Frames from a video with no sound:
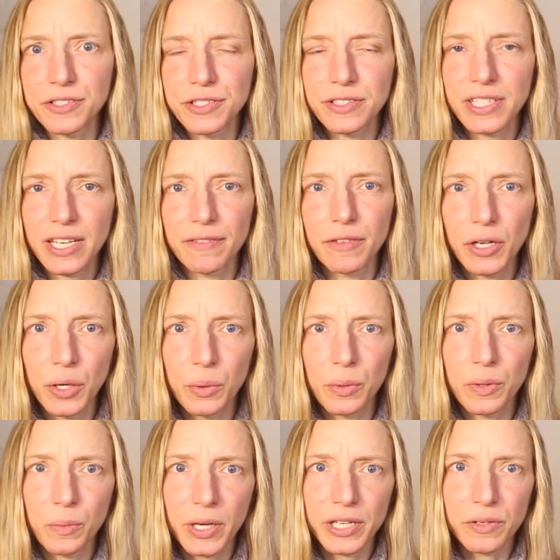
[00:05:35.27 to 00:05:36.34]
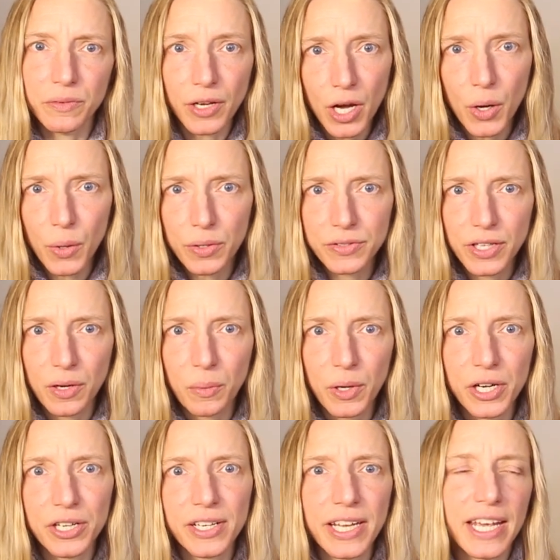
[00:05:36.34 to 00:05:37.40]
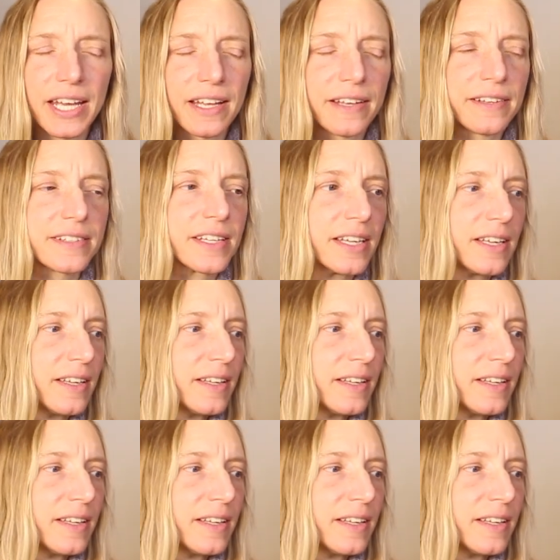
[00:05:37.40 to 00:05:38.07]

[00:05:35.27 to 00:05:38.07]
You just kind of go with what you know is going to work, and